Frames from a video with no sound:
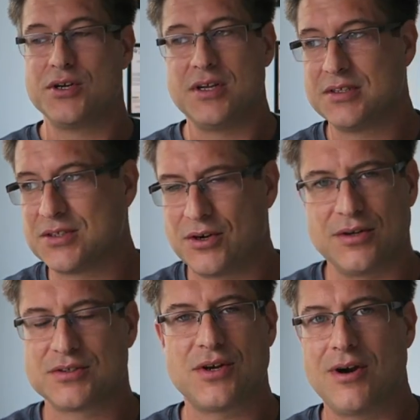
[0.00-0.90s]
units, or
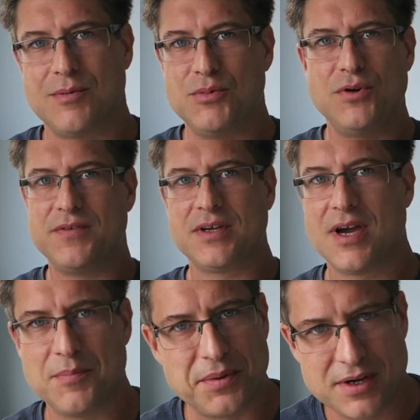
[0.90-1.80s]
he'll start a moving
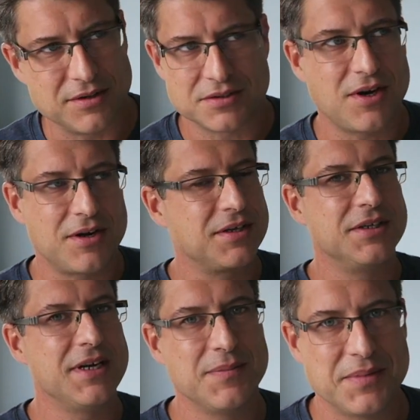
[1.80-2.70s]
company, or start a
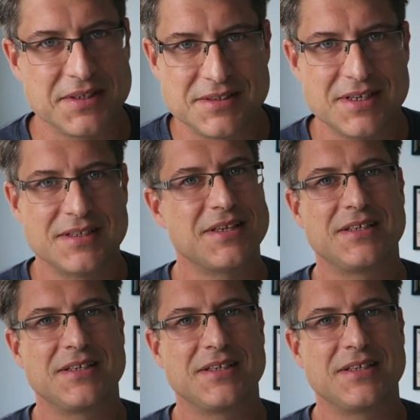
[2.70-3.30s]
cleaning business.